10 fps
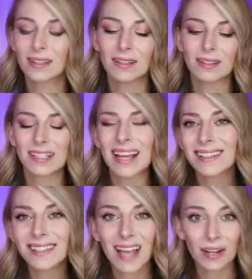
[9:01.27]

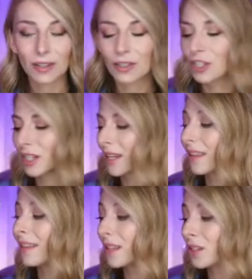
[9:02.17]
dense energy,
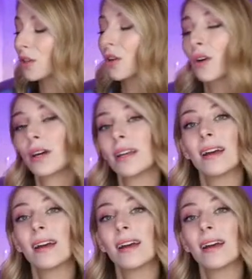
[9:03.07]
this could